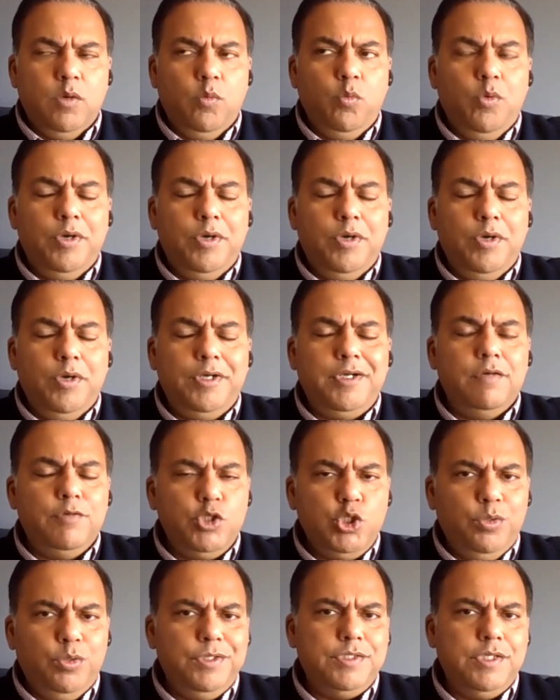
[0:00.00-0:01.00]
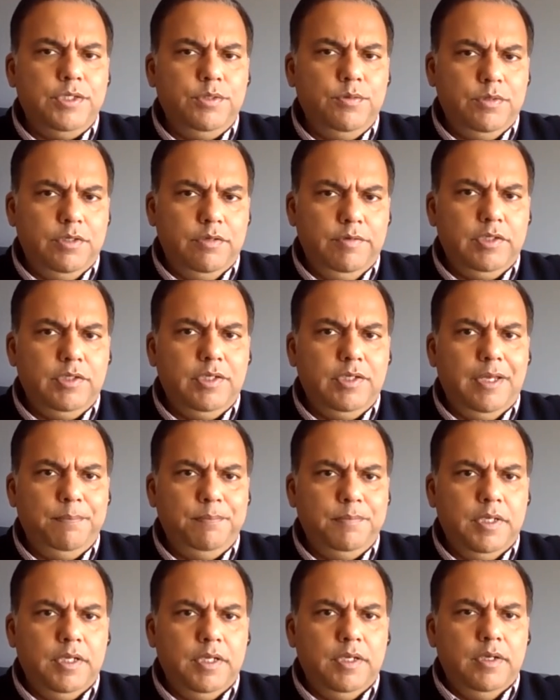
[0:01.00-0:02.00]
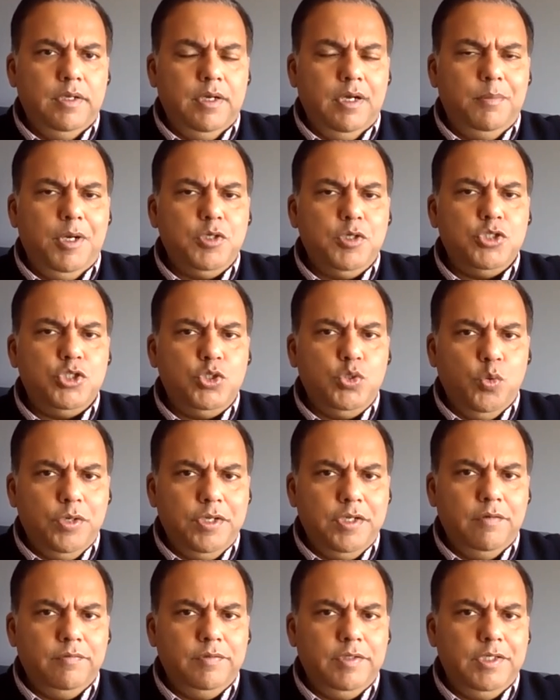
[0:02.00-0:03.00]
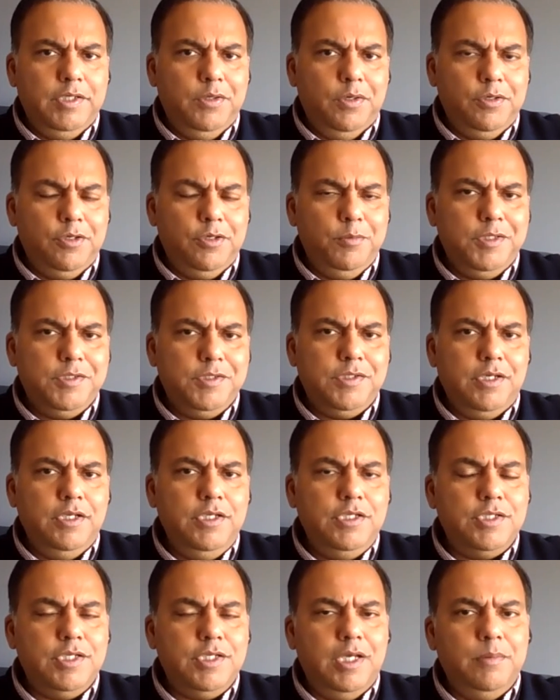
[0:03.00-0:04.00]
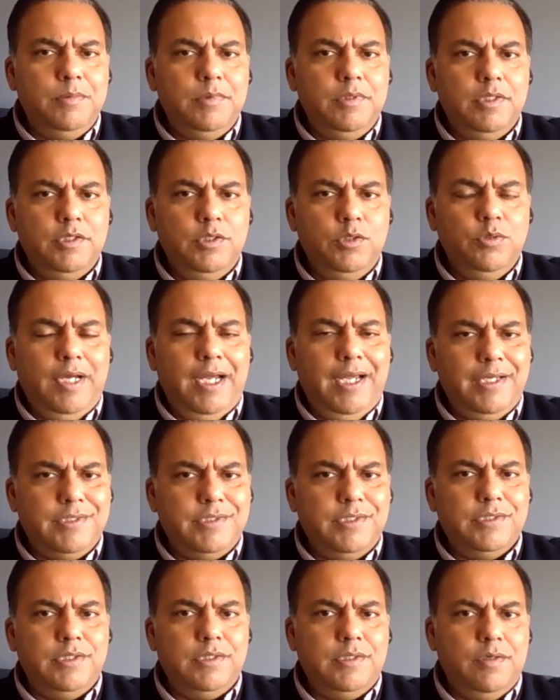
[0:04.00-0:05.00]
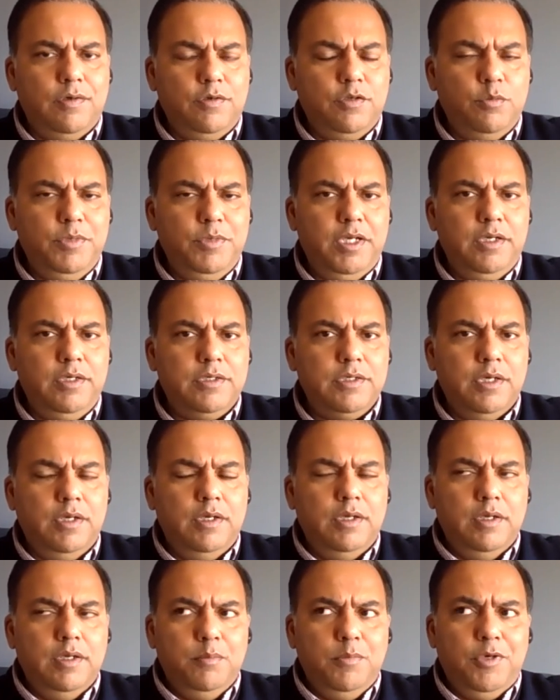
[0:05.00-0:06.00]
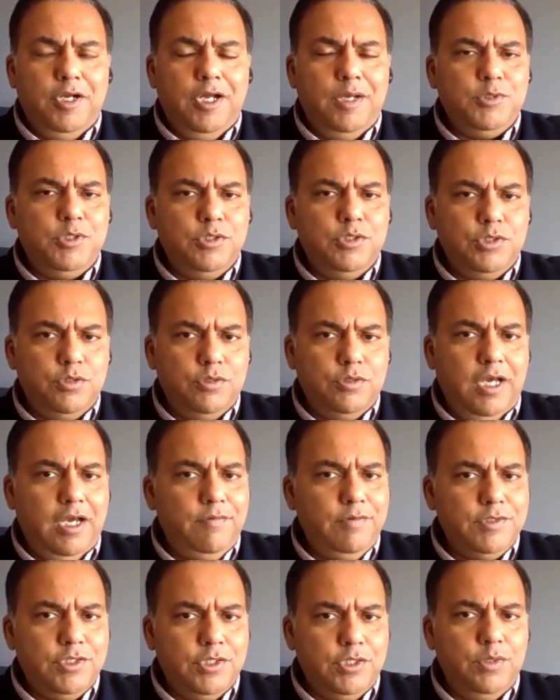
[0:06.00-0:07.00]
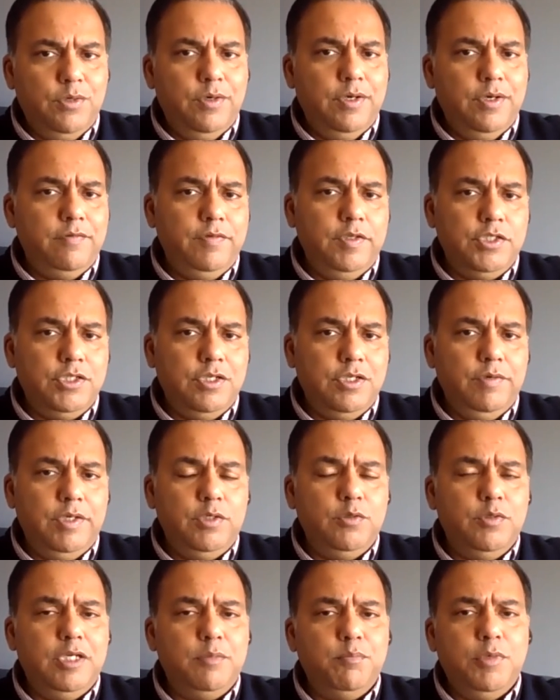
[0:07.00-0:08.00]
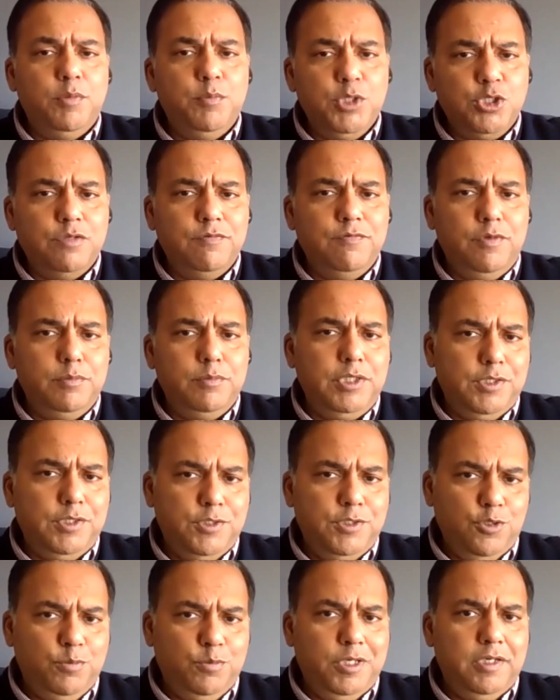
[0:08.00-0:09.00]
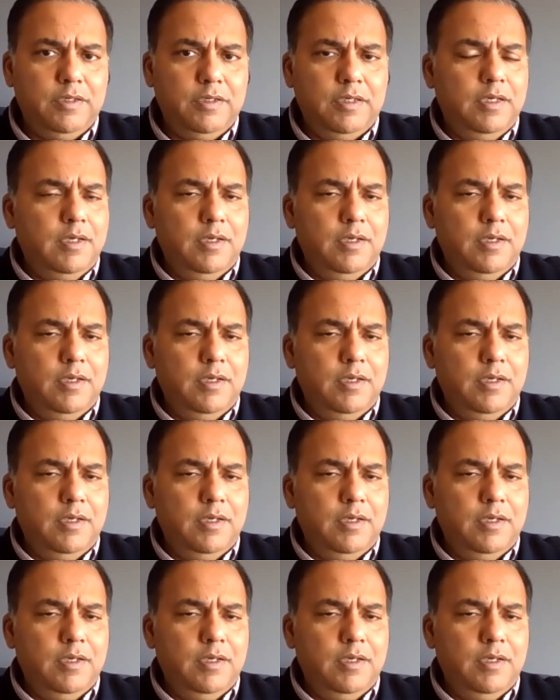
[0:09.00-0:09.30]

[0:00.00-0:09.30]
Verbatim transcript: what kind of assurance are you giving them about storing of their documents. And each time you access a document, perhaps you should have a security feature where you take permission from the consumer,